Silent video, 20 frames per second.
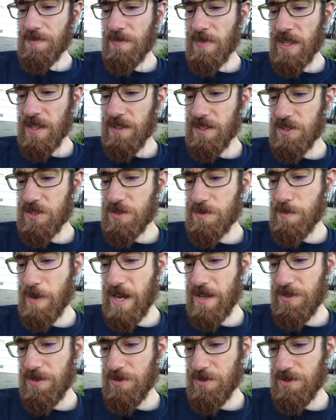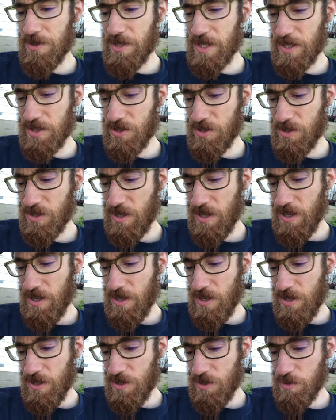This is Matthew
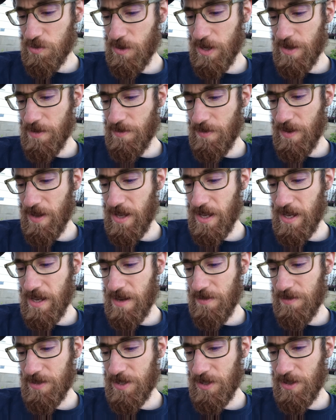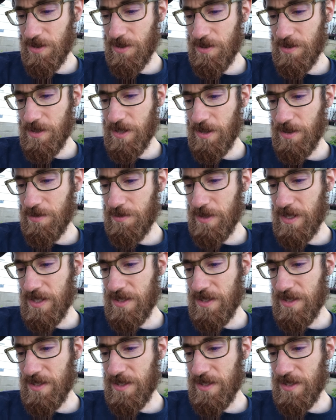6:25 to 33.